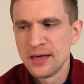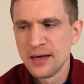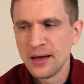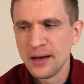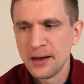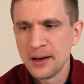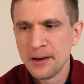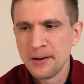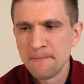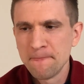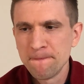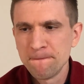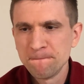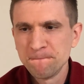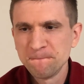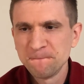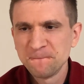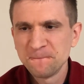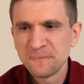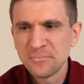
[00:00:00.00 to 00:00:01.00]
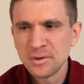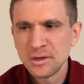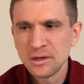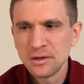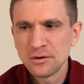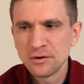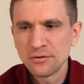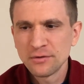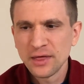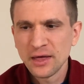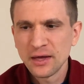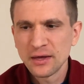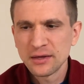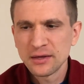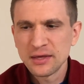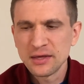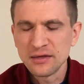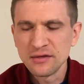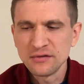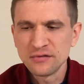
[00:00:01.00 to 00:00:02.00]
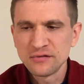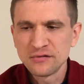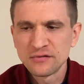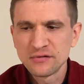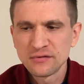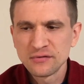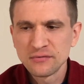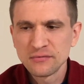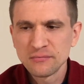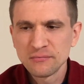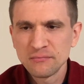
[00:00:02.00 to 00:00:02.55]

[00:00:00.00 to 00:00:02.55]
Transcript: that he's